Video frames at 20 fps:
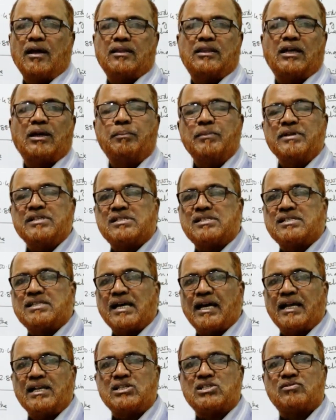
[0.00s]
That means
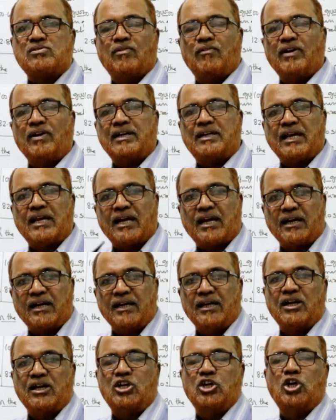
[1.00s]
sales we will take it
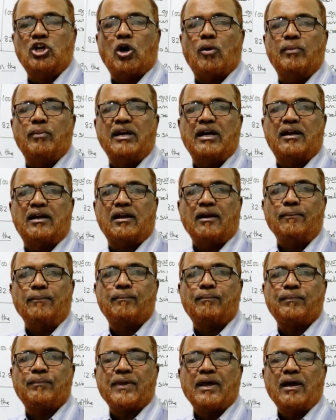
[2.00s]
in denominator